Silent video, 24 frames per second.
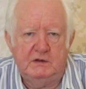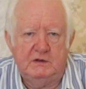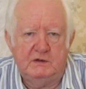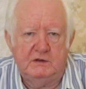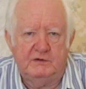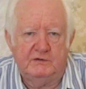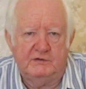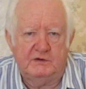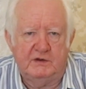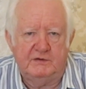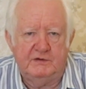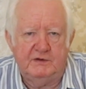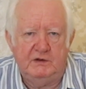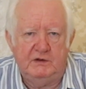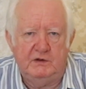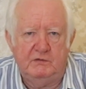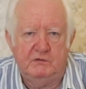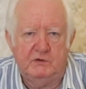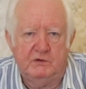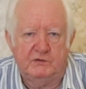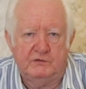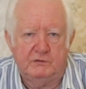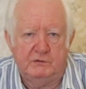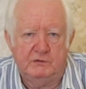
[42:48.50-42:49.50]
because I think you've
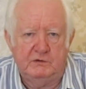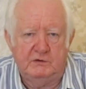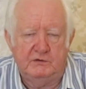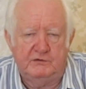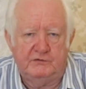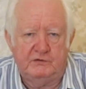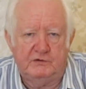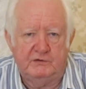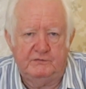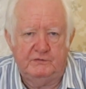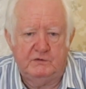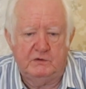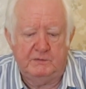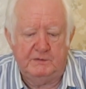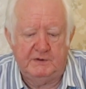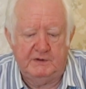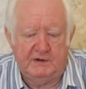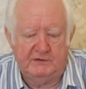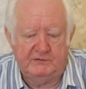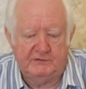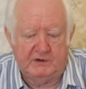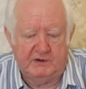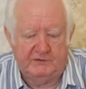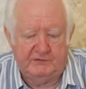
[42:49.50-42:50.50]
got some good stuff coming.
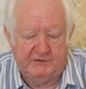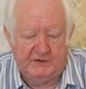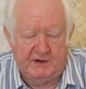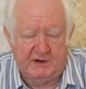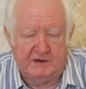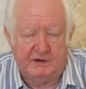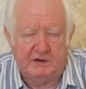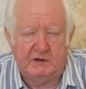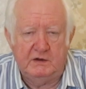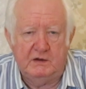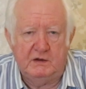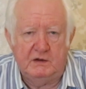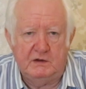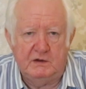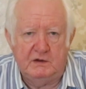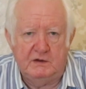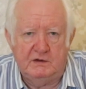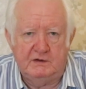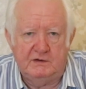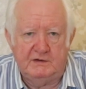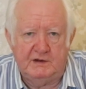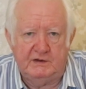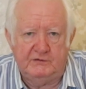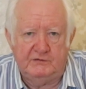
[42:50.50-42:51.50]
As I said,
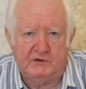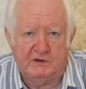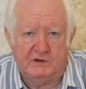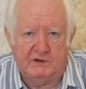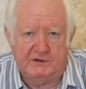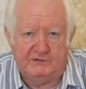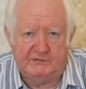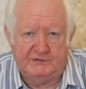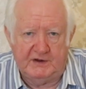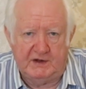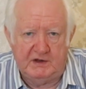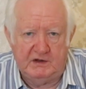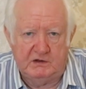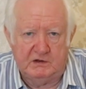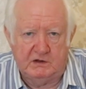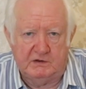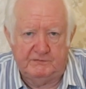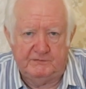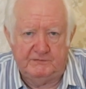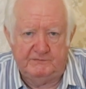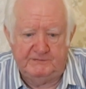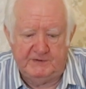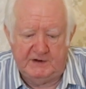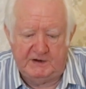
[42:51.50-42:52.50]
things are going to take
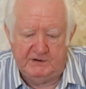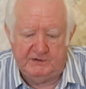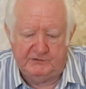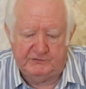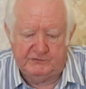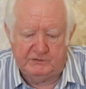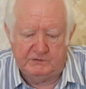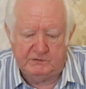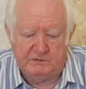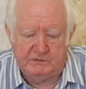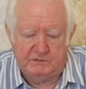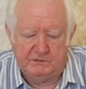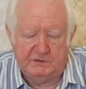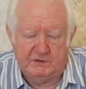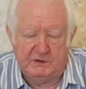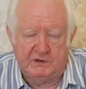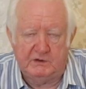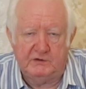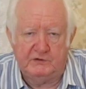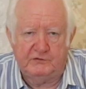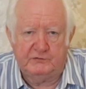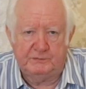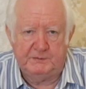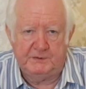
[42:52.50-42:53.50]
off very soon. They're
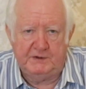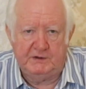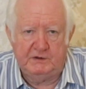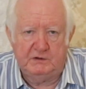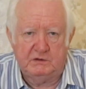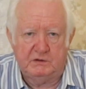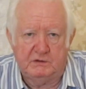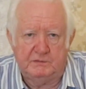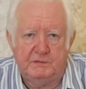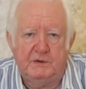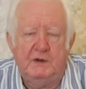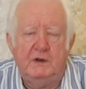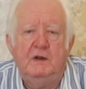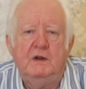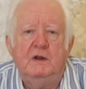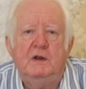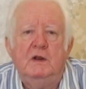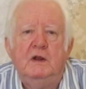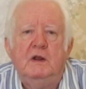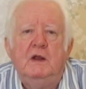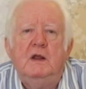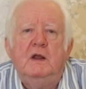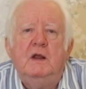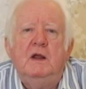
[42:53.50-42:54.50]
going to speed up.
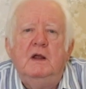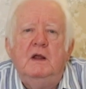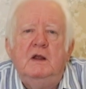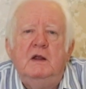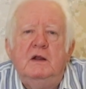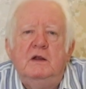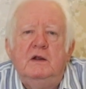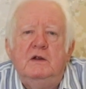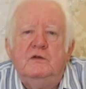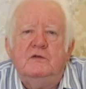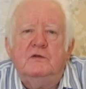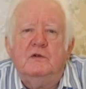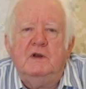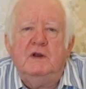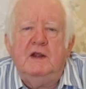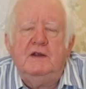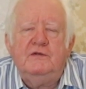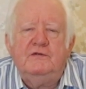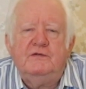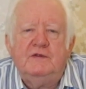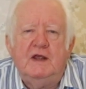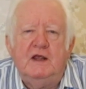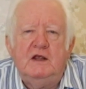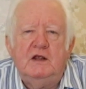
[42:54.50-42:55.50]
So
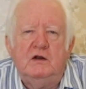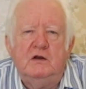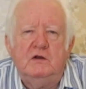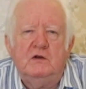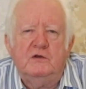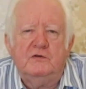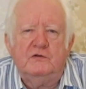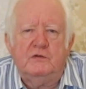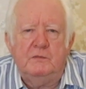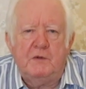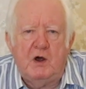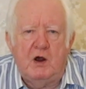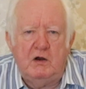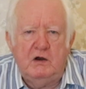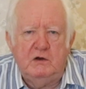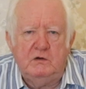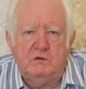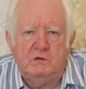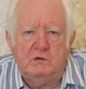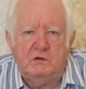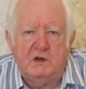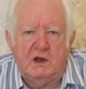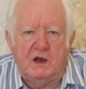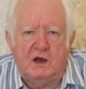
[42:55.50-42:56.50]
let's take a look at some
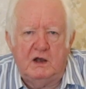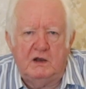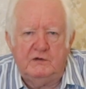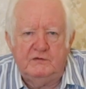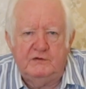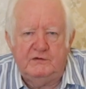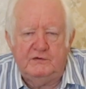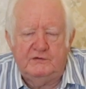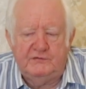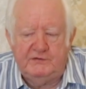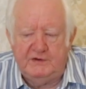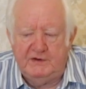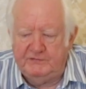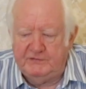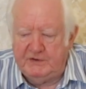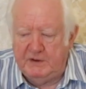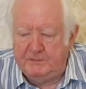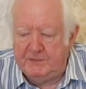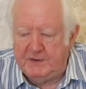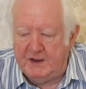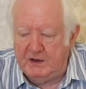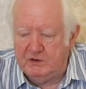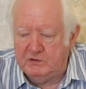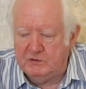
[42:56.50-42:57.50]
oracle cards and see if they
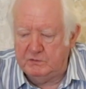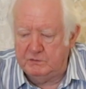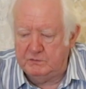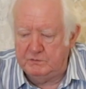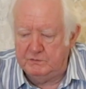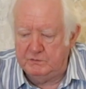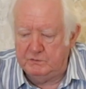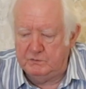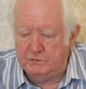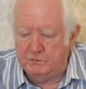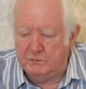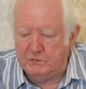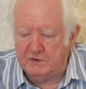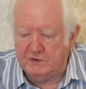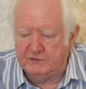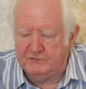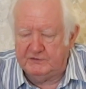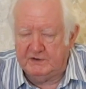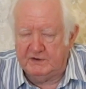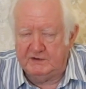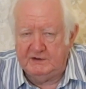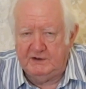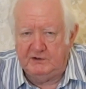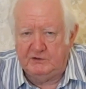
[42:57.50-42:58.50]
back up what I
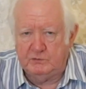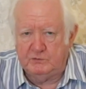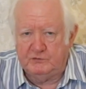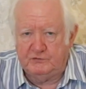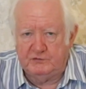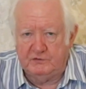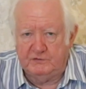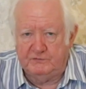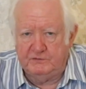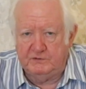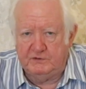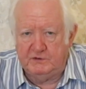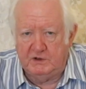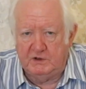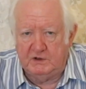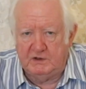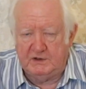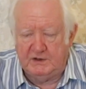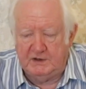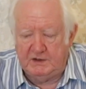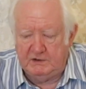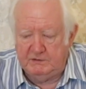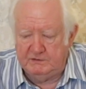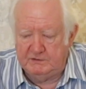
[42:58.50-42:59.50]
said. These were shuffled
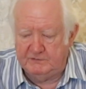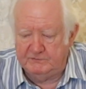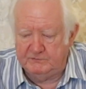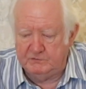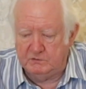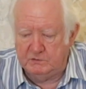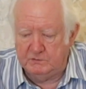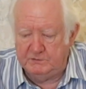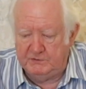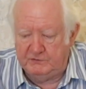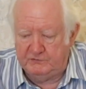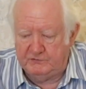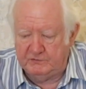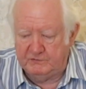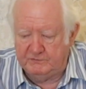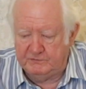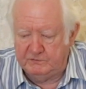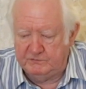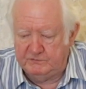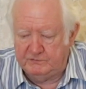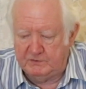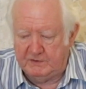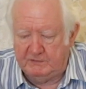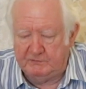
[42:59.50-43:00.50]
earlier. They've all been
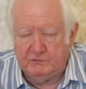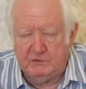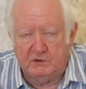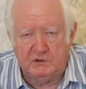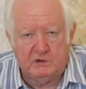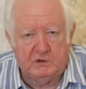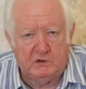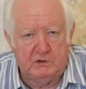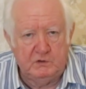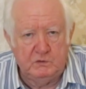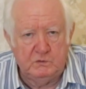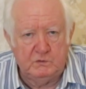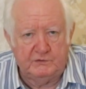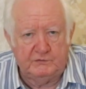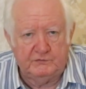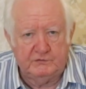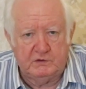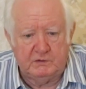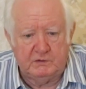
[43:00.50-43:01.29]
shuffled, so I haven't got a clue what's